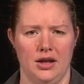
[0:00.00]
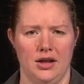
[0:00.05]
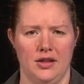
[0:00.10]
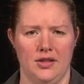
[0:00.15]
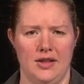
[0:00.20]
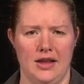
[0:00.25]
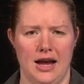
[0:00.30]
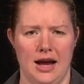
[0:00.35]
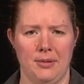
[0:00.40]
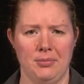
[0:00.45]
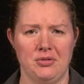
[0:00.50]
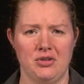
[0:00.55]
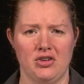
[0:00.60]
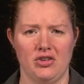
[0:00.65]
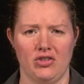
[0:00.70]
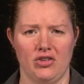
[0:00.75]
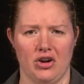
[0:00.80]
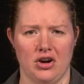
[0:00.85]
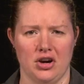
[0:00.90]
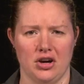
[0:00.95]
The
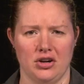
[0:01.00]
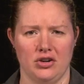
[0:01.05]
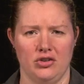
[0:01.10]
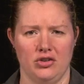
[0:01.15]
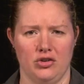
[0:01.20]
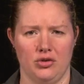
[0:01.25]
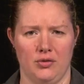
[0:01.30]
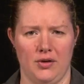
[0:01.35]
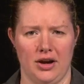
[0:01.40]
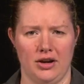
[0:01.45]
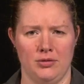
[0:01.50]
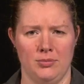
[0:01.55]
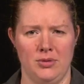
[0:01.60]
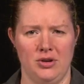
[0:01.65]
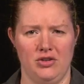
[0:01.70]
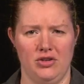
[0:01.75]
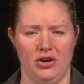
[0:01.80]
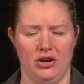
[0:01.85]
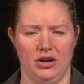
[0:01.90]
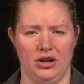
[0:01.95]
options are direct
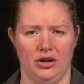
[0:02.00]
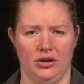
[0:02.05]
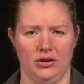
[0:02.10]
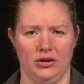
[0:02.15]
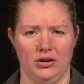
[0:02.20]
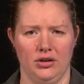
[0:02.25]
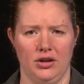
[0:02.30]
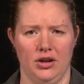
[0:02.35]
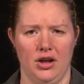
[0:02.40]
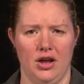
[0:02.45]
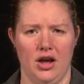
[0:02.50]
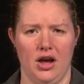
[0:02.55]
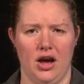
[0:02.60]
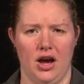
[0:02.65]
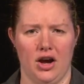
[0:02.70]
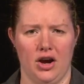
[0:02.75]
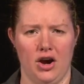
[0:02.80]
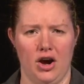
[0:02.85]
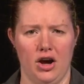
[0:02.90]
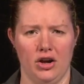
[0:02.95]
material. A
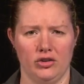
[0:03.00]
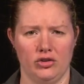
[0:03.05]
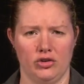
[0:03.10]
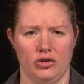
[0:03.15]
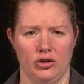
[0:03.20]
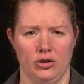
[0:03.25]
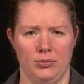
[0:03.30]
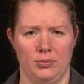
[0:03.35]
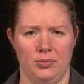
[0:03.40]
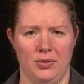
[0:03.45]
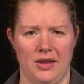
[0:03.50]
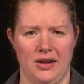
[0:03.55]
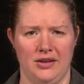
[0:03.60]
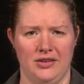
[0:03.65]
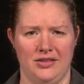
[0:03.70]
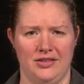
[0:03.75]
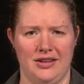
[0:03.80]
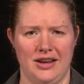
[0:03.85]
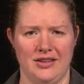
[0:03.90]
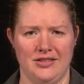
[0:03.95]
cost group that
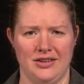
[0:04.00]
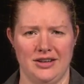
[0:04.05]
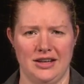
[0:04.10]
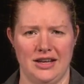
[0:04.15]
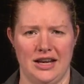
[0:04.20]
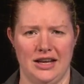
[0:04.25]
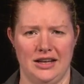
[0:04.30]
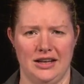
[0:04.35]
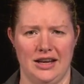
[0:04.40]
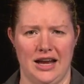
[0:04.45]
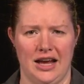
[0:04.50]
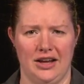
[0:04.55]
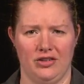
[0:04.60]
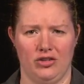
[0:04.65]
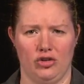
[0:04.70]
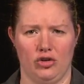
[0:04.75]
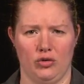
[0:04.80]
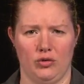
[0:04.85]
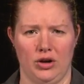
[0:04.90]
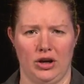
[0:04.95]
is designated as
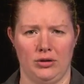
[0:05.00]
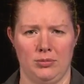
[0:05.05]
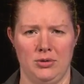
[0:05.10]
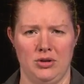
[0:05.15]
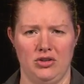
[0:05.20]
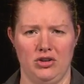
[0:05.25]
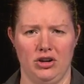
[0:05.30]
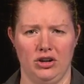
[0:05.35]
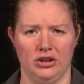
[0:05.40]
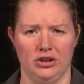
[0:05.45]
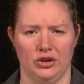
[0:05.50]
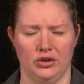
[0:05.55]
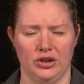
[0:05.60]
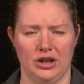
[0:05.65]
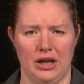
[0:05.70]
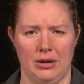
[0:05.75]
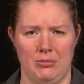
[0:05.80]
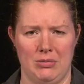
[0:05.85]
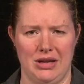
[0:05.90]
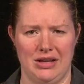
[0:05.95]
direct material
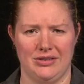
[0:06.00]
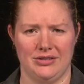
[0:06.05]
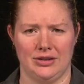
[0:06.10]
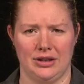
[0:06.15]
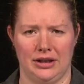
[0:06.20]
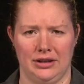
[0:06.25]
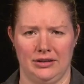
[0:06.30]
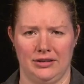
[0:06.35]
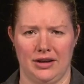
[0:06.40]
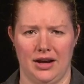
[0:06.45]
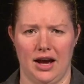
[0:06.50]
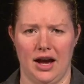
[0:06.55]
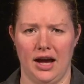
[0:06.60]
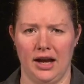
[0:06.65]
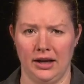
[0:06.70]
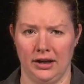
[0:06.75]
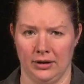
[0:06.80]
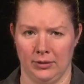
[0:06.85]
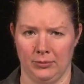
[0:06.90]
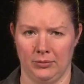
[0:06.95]
can be assigned to
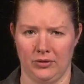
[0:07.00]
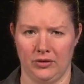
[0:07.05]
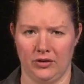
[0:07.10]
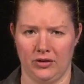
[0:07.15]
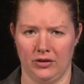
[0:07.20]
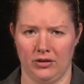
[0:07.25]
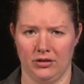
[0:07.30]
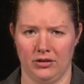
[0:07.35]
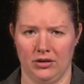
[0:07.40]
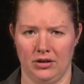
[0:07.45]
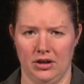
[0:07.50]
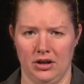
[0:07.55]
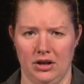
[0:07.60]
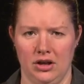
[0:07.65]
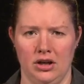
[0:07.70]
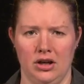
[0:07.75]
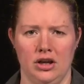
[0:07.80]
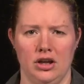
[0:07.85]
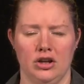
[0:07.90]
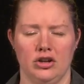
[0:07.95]
items.
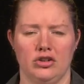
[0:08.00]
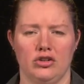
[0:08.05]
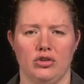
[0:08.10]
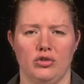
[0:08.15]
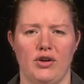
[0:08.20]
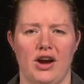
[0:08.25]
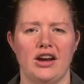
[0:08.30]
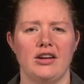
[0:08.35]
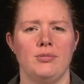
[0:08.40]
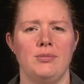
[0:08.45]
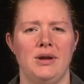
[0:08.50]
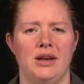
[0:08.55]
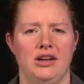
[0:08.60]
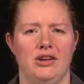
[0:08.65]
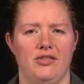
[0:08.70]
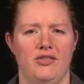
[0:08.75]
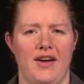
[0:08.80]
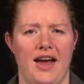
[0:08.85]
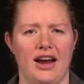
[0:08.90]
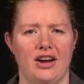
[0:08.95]
Direct
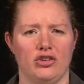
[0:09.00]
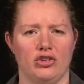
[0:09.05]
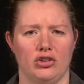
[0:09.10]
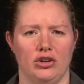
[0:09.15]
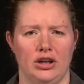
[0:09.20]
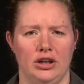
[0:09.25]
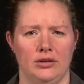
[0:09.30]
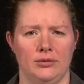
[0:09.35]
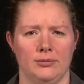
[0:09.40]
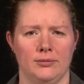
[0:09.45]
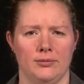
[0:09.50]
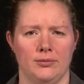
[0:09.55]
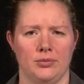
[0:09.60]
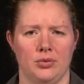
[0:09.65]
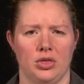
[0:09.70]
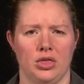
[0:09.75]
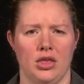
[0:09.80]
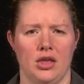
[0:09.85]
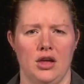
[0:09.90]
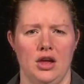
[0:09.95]
manufacturing.
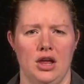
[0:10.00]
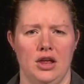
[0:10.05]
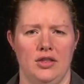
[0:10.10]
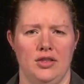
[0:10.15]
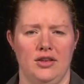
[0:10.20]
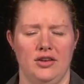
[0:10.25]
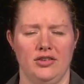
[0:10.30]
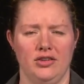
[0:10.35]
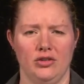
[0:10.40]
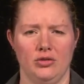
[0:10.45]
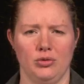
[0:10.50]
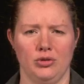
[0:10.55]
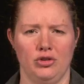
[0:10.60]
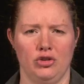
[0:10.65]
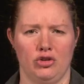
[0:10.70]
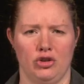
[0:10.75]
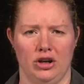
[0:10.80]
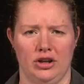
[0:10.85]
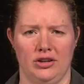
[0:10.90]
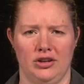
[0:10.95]
This is
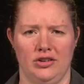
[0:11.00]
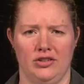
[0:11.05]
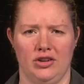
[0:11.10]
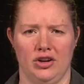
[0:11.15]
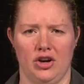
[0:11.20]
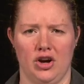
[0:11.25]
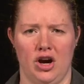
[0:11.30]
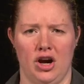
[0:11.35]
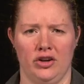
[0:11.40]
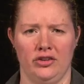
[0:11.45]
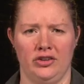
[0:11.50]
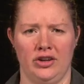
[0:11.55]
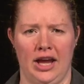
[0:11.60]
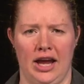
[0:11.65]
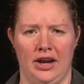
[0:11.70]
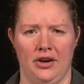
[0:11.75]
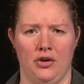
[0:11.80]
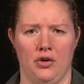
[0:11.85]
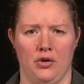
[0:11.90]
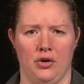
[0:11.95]
restricted to cost
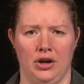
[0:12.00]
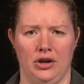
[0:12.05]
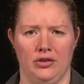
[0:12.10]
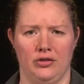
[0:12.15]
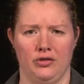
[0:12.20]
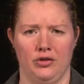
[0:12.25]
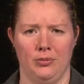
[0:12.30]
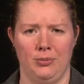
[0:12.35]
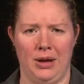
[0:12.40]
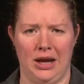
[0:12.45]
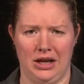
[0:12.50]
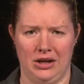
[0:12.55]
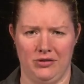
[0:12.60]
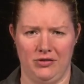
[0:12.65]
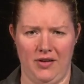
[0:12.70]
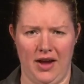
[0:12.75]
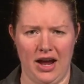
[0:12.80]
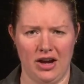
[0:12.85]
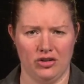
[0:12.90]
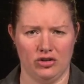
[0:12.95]
categories for
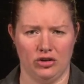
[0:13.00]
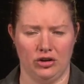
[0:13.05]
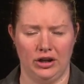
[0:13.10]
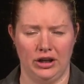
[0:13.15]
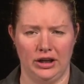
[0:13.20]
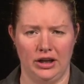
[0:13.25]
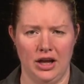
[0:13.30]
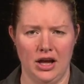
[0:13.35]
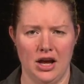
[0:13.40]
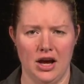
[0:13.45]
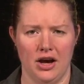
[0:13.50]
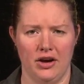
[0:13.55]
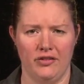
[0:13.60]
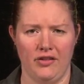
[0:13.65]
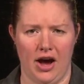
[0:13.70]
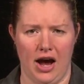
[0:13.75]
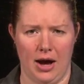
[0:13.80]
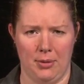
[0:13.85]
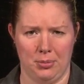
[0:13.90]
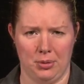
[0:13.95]
manufacturing of
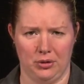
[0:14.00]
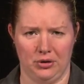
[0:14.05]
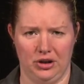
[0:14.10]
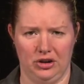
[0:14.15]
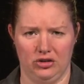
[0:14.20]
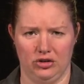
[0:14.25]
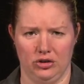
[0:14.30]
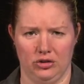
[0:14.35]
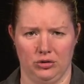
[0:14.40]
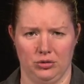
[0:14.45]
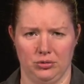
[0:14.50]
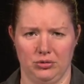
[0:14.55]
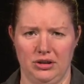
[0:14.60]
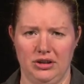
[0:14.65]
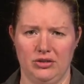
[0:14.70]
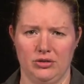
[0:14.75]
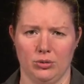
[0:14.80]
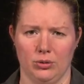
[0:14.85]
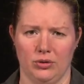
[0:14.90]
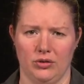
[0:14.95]
operational
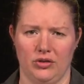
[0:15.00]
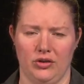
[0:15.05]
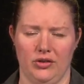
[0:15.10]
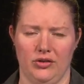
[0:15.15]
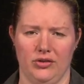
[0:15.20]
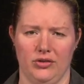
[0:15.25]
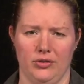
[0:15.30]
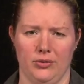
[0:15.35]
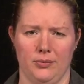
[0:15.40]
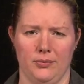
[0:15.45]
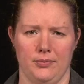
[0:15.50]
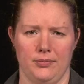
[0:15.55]
resources.